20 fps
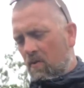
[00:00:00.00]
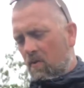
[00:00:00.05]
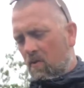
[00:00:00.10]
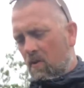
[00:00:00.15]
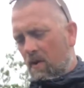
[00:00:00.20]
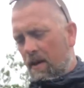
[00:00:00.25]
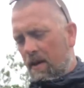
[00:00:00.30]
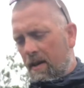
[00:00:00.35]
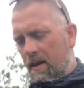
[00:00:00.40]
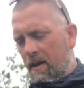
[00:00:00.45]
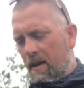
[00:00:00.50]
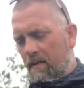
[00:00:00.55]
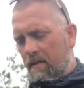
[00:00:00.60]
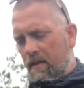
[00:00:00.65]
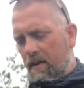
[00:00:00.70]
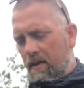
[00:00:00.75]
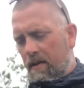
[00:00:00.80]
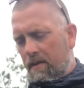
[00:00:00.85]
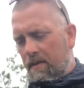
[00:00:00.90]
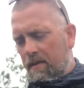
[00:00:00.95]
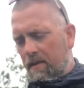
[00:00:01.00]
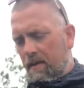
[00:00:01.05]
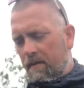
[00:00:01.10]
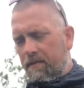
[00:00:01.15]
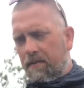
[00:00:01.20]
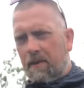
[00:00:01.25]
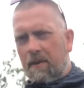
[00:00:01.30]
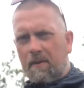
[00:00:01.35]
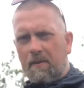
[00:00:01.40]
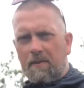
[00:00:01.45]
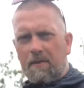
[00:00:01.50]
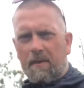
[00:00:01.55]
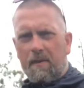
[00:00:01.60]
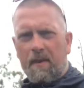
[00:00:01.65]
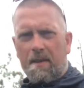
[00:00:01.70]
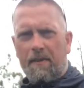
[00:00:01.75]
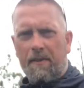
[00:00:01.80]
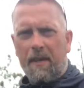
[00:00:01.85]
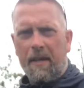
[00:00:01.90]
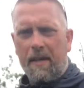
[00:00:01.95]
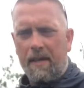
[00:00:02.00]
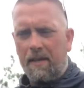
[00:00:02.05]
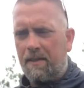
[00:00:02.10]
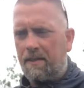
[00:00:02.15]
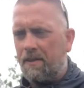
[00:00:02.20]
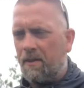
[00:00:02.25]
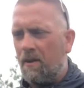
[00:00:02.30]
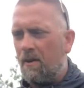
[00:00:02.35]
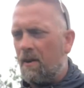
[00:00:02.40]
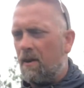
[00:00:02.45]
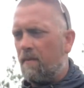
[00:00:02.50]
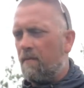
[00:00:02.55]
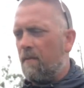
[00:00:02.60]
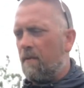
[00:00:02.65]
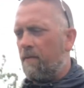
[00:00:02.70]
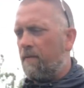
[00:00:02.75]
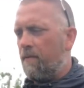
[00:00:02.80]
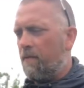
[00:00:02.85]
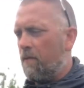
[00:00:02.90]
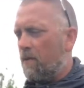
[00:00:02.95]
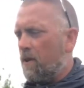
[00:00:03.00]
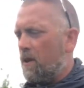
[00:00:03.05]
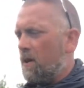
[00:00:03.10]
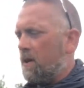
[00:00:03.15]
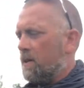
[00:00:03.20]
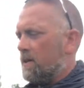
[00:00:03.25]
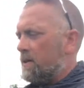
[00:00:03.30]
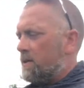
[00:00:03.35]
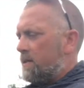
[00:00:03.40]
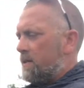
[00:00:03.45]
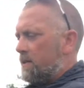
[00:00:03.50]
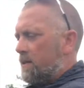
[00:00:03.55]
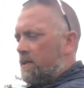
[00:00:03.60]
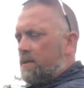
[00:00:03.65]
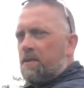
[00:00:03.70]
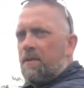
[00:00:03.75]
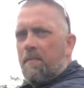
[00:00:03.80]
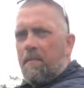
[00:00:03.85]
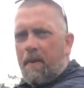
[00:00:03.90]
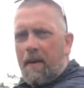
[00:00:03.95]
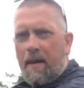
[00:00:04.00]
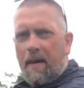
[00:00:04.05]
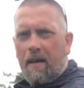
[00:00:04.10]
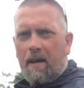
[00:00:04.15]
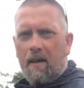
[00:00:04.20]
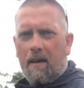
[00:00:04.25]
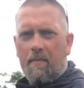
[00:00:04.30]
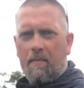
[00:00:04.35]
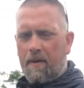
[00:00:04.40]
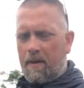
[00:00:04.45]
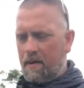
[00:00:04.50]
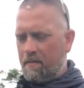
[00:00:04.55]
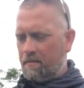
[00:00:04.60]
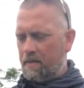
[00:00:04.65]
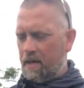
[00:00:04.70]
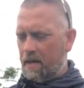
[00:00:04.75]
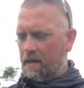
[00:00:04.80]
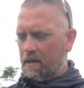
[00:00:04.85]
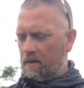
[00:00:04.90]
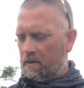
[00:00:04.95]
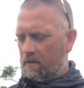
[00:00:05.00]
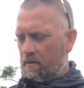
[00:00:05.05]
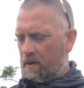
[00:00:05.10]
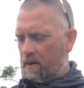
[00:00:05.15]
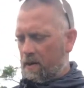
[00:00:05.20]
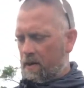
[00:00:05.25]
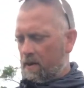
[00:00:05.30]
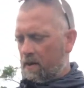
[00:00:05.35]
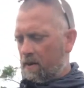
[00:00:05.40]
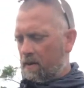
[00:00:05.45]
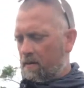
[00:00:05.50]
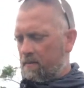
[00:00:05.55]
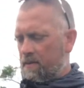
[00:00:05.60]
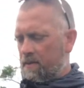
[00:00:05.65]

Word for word: quite heavy this afternoon, so I think it's time for us to pack up and make our way home.